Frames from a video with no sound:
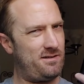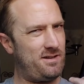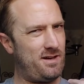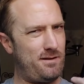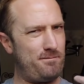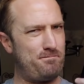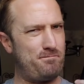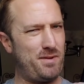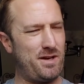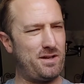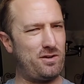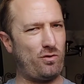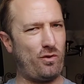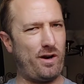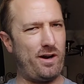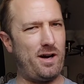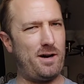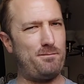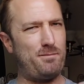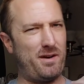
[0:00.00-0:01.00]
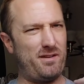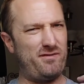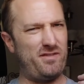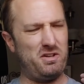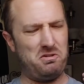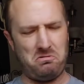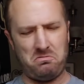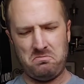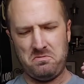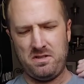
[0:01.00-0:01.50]
not big dry hop, but I
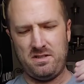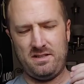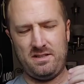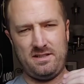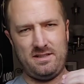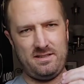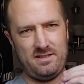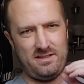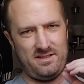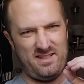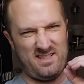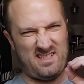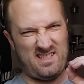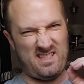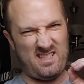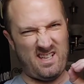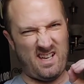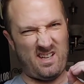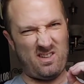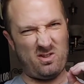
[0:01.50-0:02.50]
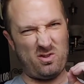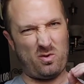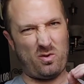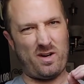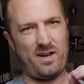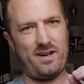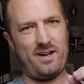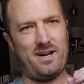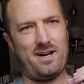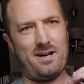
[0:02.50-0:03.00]
feel just subtle
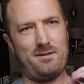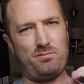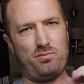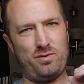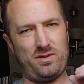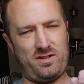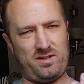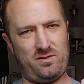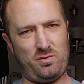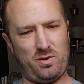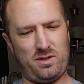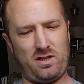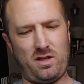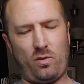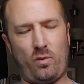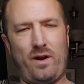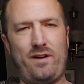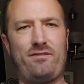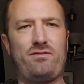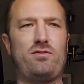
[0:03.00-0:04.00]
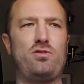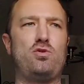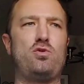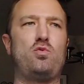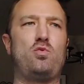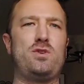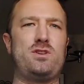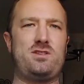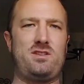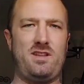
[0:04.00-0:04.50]
dry hop with with the grapefruit,
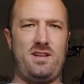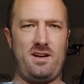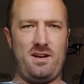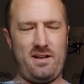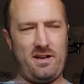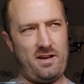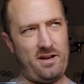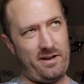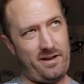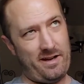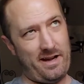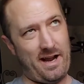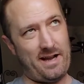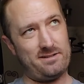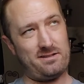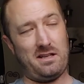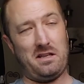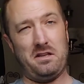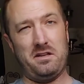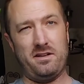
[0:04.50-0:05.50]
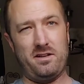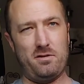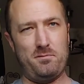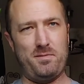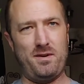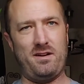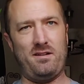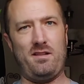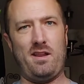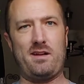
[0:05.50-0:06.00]
which then it, it has a little
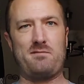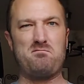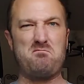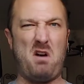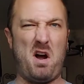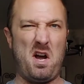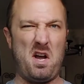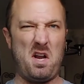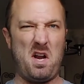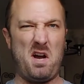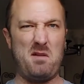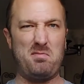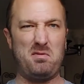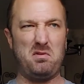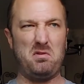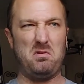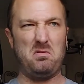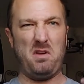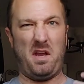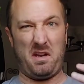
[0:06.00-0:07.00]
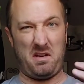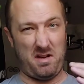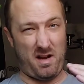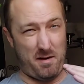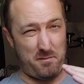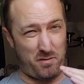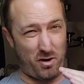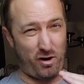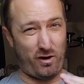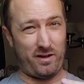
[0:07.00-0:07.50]
bit of like pineapple, like
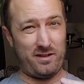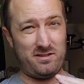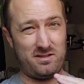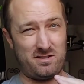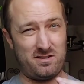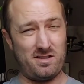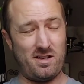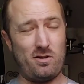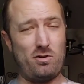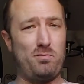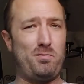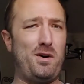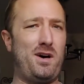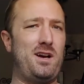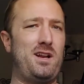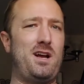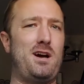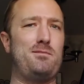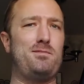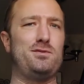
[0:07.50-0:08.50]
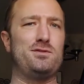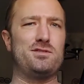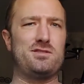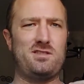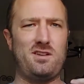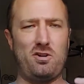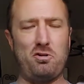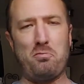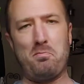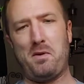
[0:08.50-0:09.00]
I'm talking subtle pineapple,
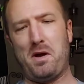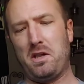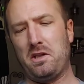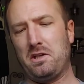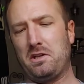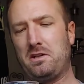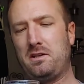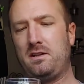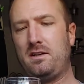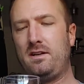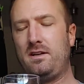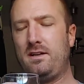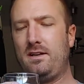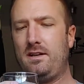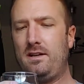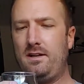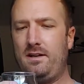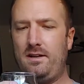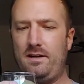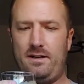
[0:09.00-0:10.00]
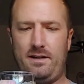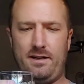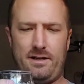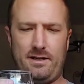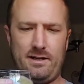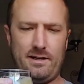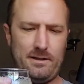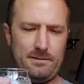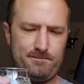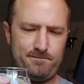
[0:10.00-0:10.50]
subtle melon.
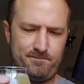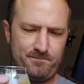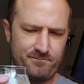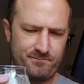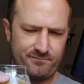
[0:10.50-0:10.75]
Um,